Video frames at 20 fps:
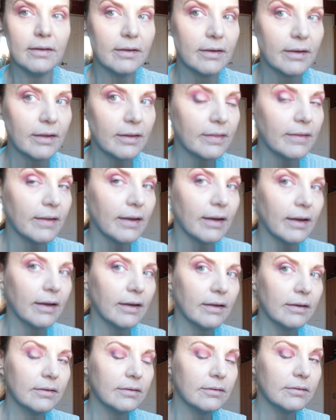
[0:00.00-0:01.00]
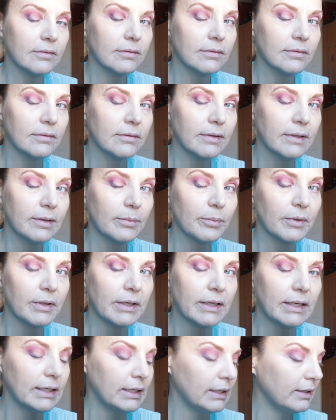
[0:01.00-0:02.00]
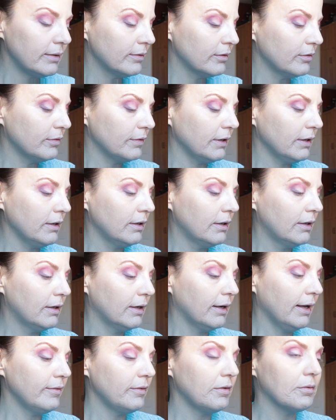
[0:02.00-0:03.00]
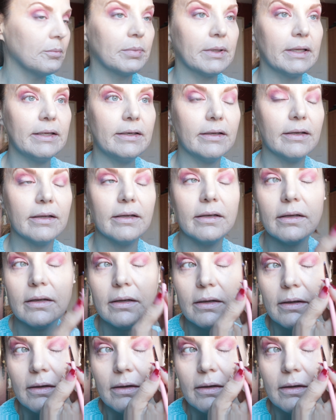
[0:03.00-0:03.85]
Look at that. Isn't that pretty so far? I haven't even blended it.